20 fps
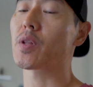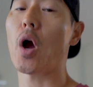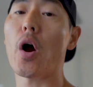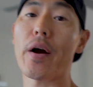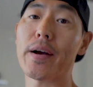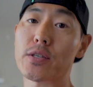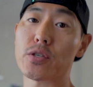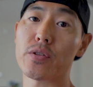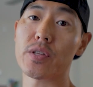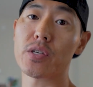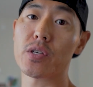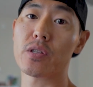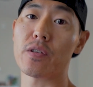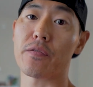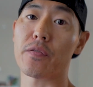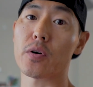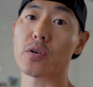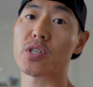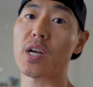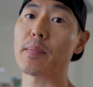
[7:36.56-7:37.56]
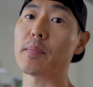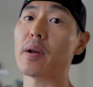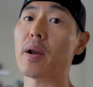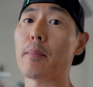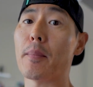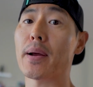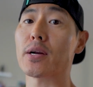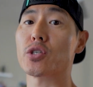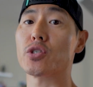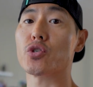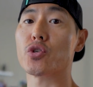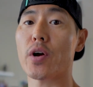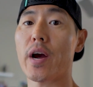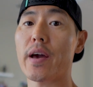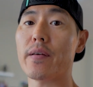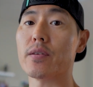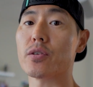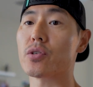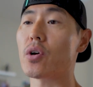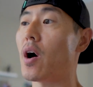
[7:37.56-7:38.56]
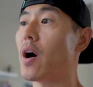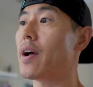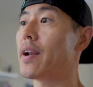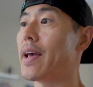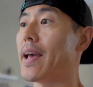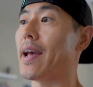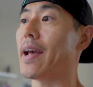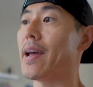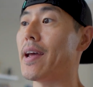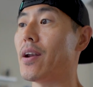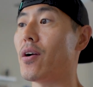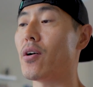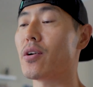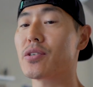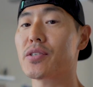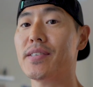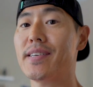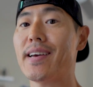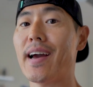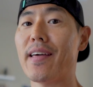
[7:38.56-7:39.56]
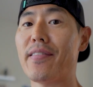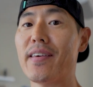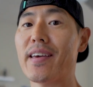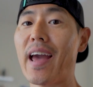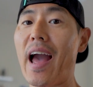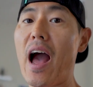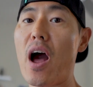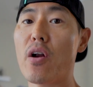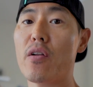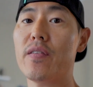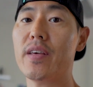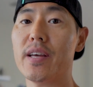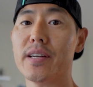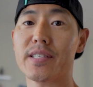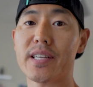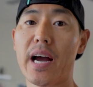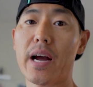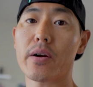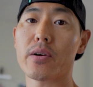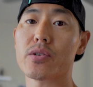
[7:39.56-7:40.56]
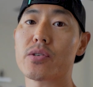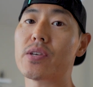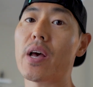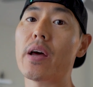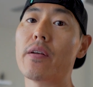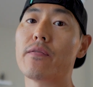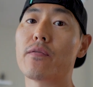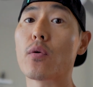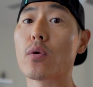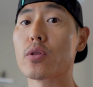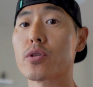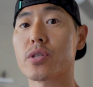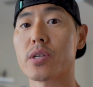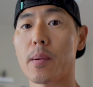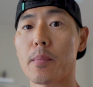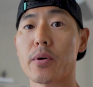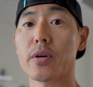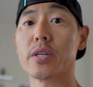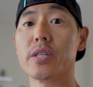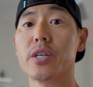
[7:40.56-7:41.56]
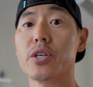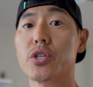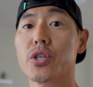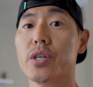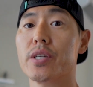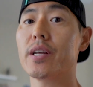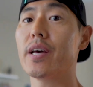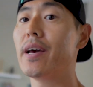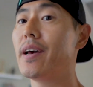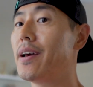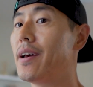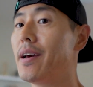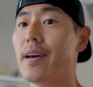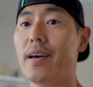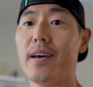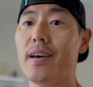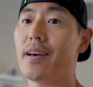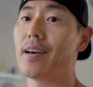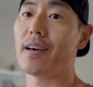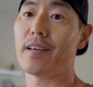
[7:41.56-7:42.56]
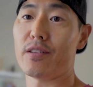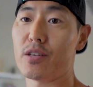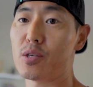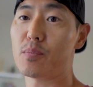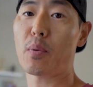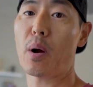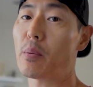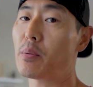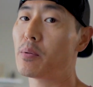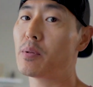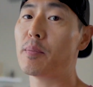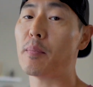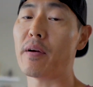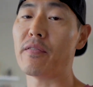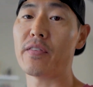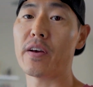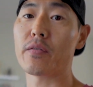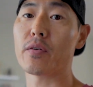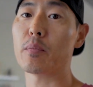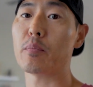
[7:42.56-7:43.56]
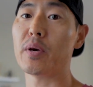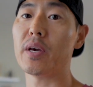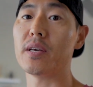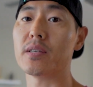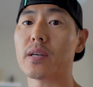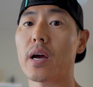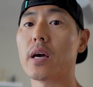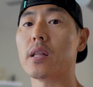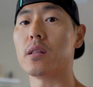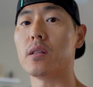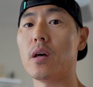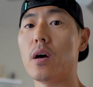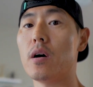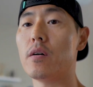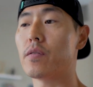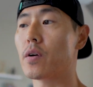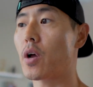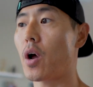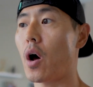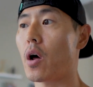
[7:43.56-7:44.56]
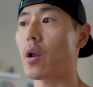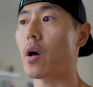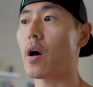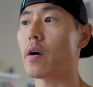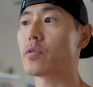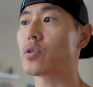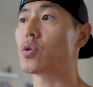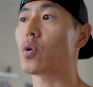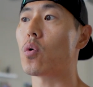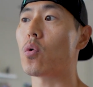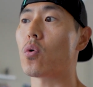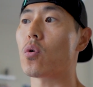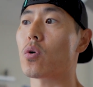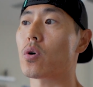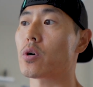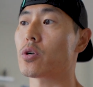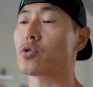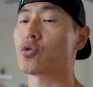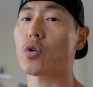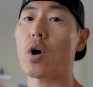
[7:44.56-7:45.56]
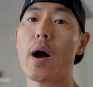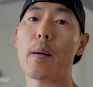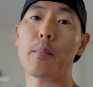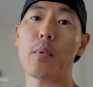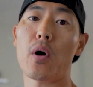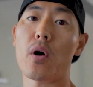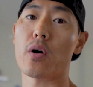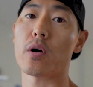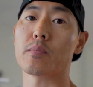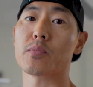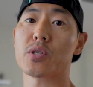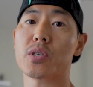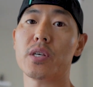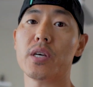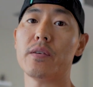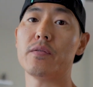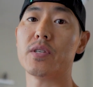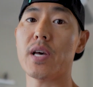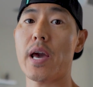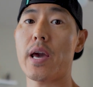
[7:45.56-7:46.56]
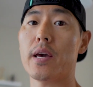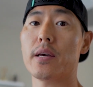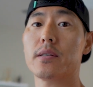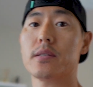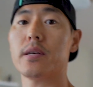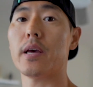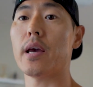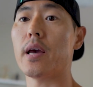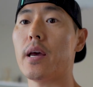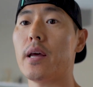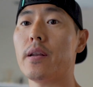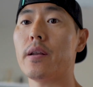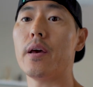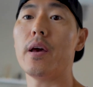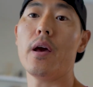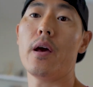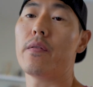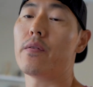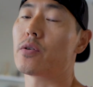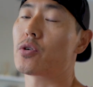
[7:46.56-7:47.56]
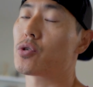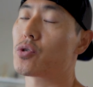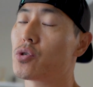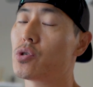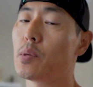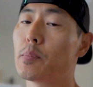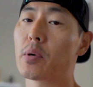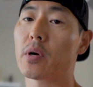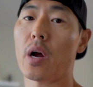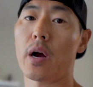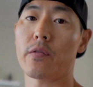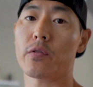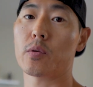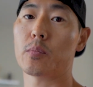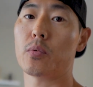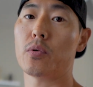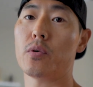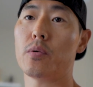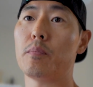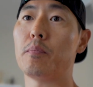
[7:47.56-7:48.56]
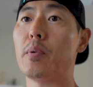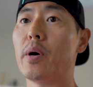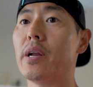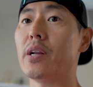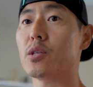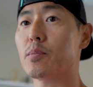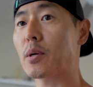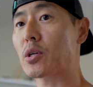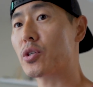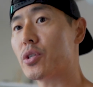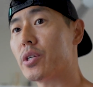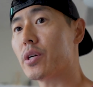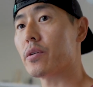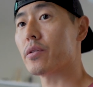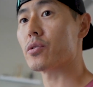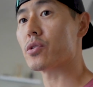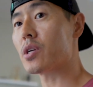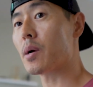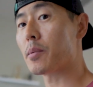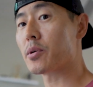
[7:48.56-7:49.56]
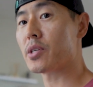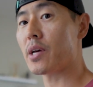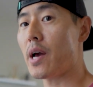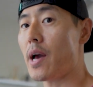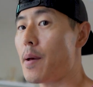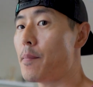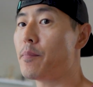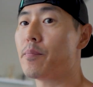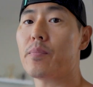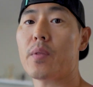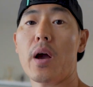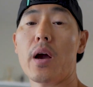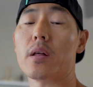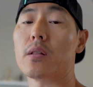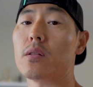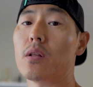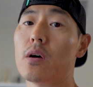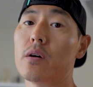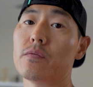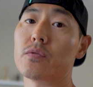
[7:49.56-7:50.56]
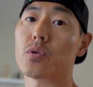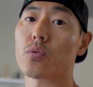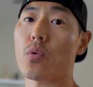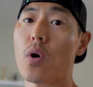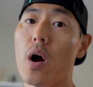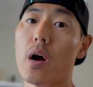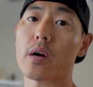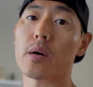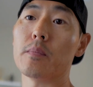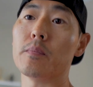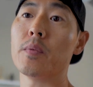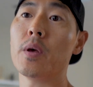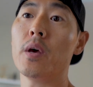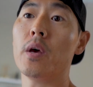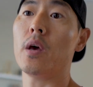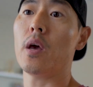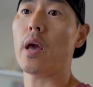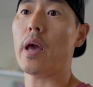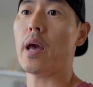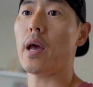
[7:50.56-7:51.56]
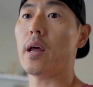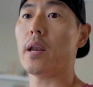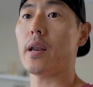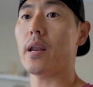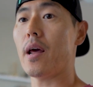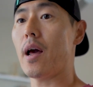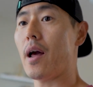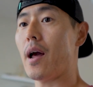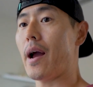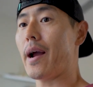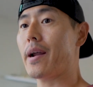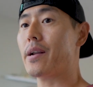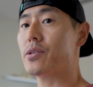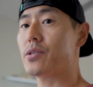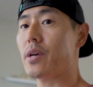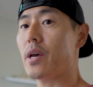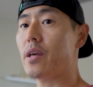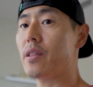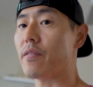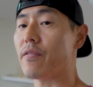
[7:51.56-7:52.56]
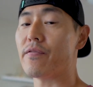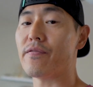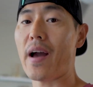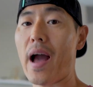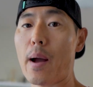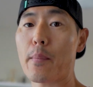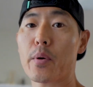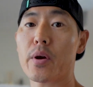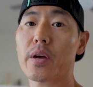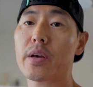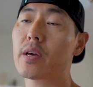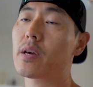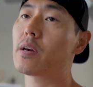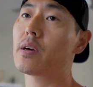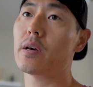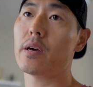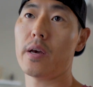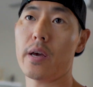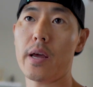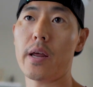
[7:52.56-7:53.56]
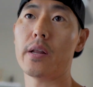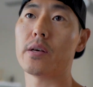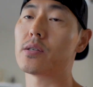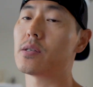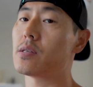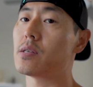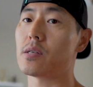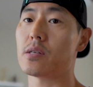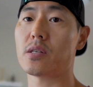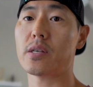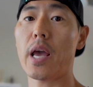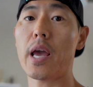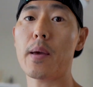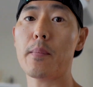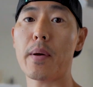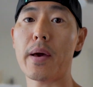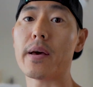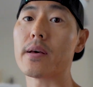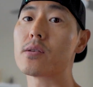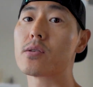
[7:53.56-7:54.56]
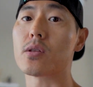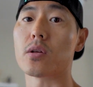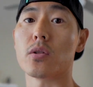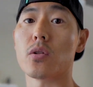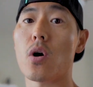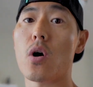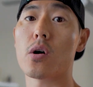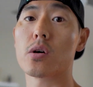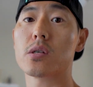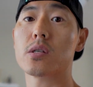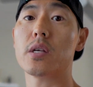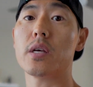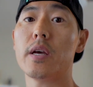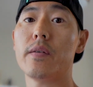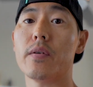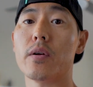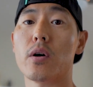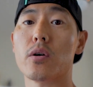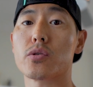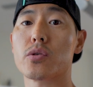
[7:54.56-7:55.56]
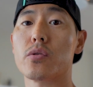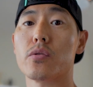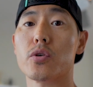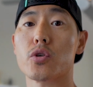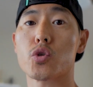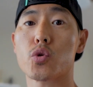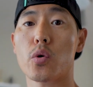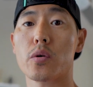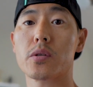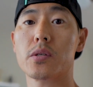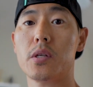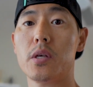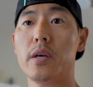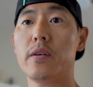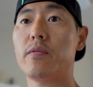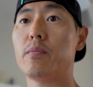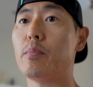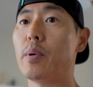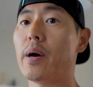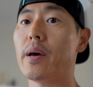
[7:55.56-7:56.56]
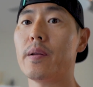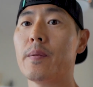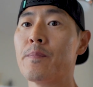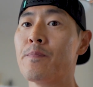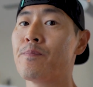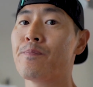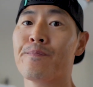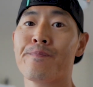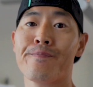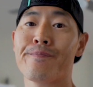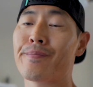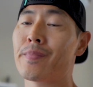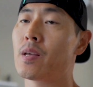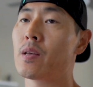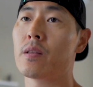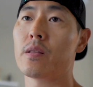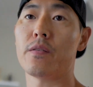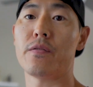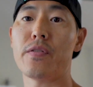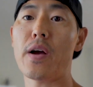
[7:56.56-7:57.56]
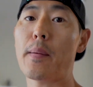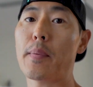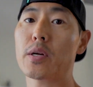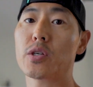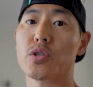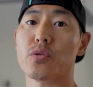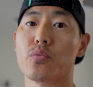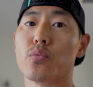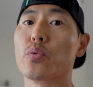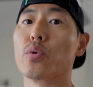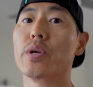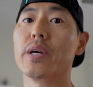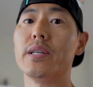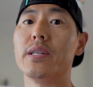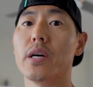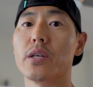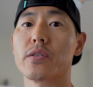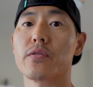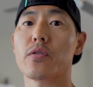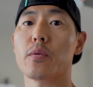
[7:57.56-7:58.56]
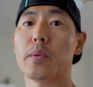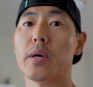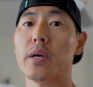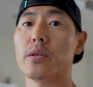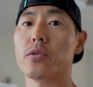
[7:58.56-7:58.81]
All right, so this is the first time that I'm actually trying this on, and honestly, I think out of the entire set for the summer edition, this is probably my favorite piece. I love cutoffs or drop arm sleeve tanks, and they're just super comfortable, but especially during the summertime, I love to rock them. And I gotta say, the fabric, it is the same as the long sleeve and also the short sleeve, but the fabric just really does it for me.